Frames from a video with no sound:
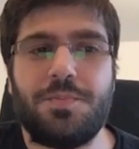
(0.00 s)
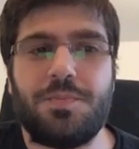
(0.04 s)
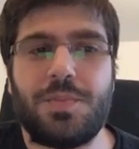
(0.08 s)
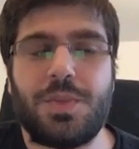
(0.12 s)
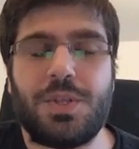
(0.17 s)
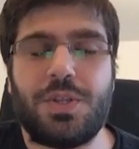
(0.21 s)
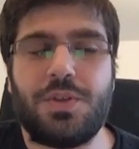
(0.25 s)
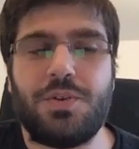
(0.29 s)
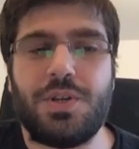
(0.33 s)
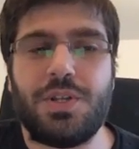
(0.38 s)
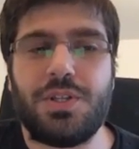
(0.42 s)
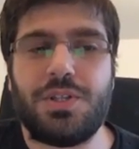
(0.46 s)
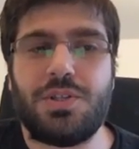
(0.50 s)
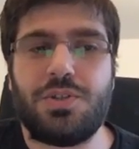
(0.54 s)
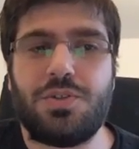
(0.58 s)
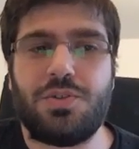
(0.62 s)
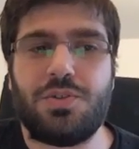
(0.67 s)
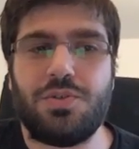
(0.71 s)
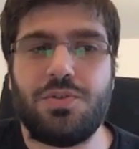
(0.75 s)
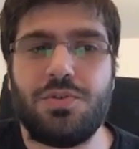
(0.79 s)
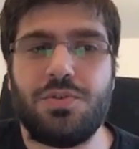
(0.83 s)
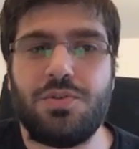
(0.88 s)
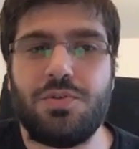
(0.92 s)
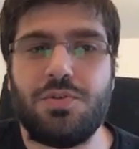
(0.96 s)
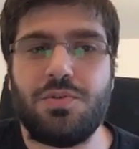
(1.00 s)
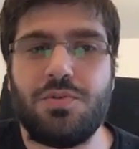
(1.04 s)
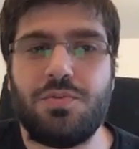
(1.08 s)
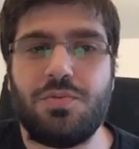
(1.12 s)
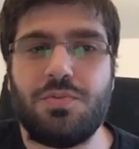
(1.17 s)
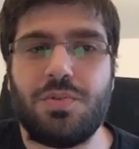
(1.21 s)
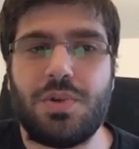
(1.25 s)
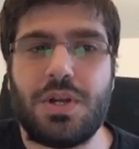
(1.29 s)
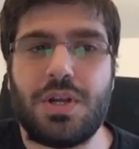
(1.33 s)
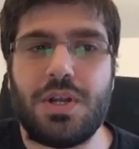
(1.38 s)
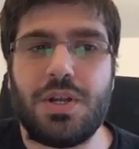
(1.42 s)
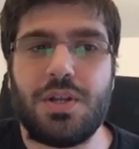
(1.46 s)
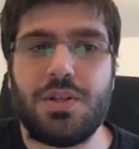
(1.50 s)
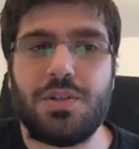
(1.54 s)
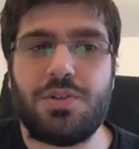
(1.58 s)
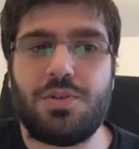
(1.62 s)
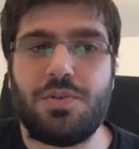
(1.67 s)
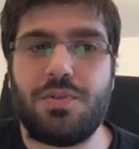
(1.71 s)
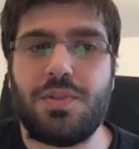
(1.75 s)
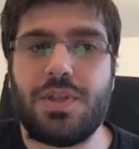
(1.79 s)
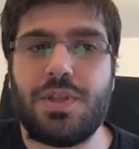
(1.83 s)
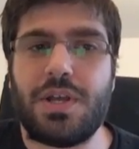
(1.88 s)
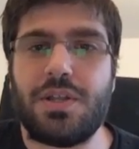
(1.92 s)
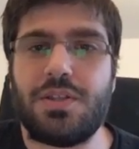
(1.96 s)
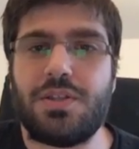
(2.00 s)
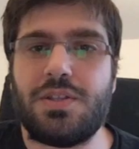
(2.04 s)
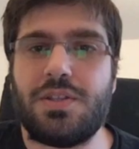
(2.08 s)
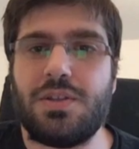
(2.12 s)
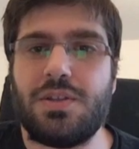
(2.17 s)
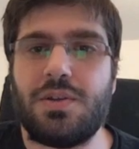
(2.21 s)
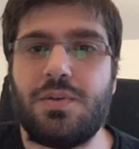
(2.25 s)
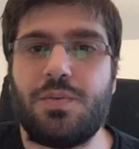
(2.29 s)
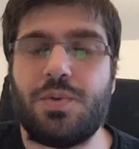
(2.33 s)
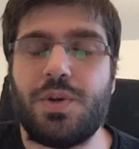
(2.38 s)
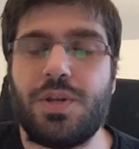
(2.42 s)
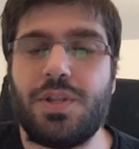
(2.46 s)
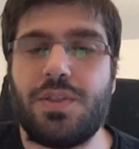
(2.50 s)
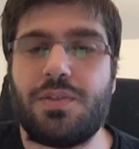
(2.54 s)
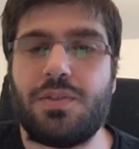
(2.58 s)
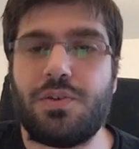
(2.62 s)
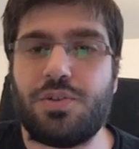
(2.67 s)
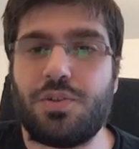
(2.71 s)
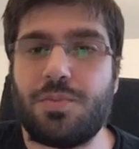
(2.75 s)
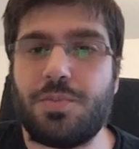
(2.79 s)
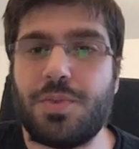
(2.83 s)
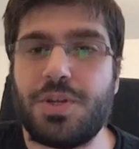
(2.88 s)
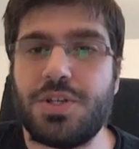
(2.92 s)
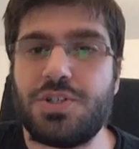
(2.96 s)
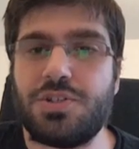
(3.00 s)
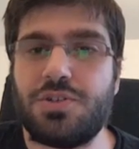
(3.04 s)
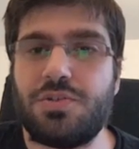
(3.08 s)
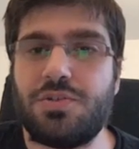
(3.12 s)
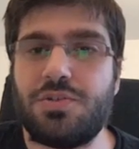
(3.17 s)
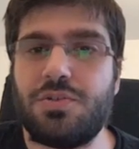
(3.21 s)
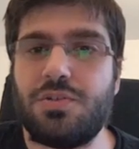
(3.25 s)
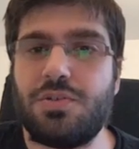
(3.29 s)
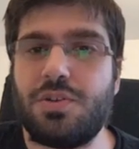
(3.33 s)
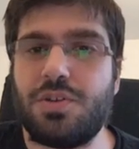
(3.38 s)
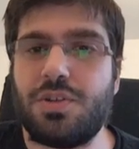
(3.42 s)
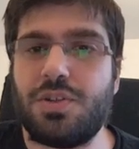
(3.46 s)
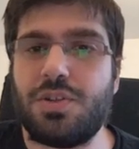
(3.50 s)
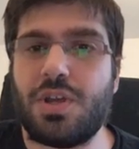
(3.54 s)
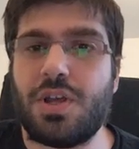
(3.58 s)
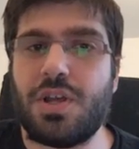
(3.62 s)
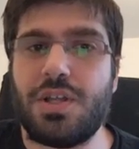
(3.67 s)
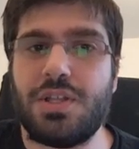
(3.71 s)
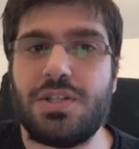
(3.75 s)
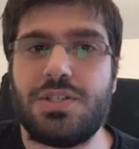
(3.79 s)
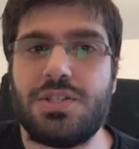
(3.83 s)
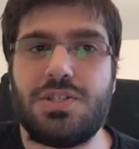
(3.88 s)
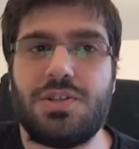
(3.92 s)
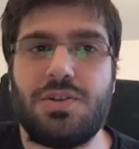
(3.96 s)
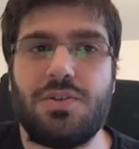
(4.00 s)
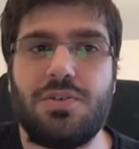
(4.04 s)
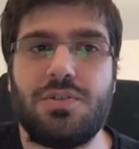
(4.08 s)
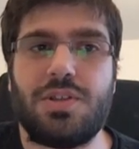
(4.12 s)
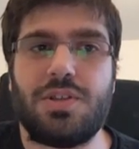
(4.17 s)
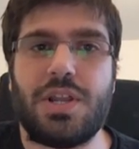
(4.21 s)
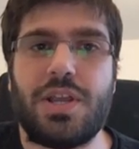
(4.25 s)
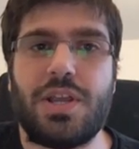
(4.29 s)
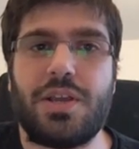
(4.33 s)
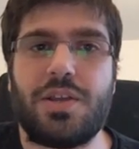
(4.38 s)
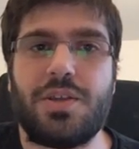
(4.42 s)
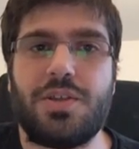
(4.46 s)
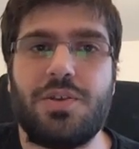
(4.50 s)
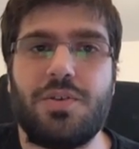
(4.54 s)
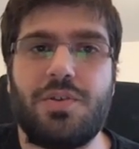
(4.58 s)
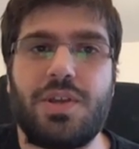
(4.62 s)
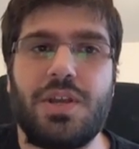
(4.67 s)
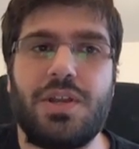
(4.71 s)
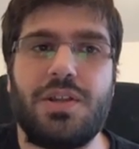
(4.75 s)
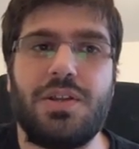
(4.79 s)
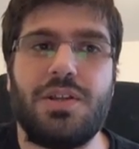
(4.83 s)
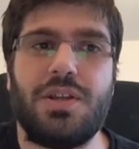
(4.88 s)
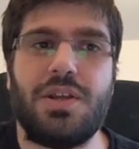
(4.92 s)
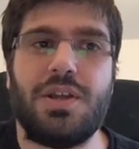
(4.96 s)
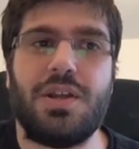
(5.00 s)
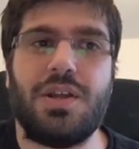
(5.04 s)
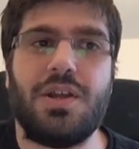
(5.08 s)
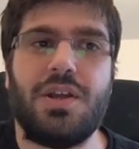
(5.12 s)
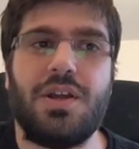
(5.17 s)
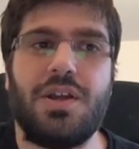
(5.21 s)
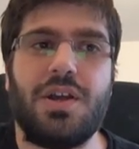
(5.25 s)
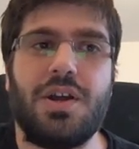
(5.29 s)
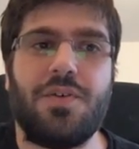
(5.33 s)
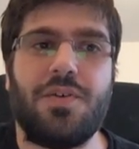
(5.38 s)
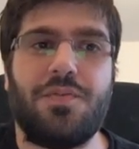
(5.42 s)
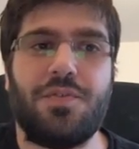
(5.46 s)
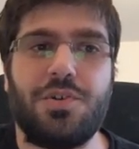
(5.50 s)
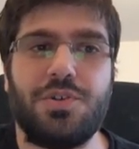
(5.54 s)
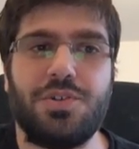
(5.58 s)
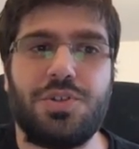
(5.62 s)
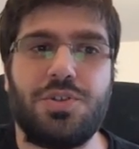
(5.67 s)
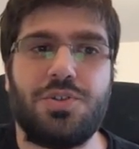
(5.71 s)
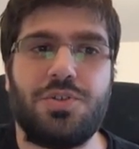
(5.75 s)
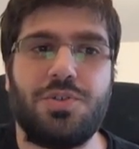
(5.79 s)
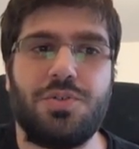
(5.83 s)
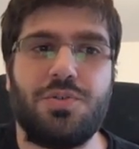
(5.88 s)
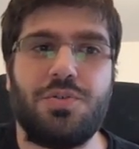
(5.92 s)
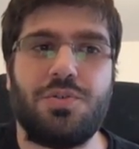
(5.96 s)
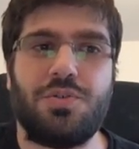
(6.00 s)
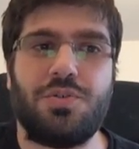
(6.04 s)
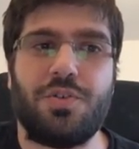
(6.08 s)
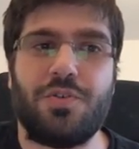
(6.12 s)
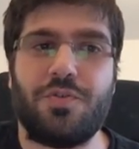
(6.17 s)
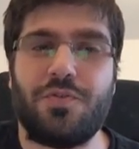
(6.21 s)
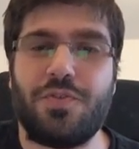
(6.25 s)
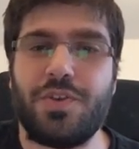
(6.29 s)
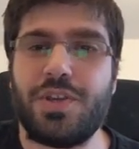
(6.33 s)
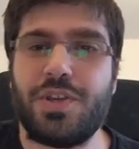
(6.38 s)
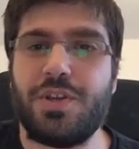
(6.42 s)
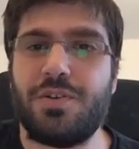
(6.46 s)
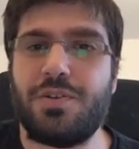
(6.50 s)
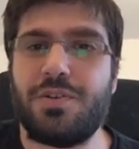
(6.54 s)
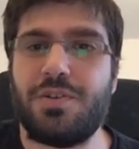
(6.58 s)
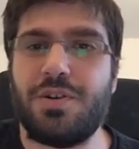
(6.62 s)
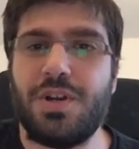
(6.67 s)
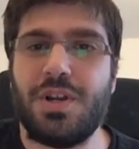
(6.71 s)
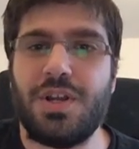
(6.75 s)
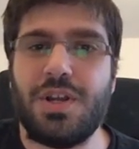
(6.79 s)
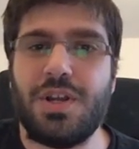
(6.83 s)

you need to do that with automation. It's not like you can afford to configure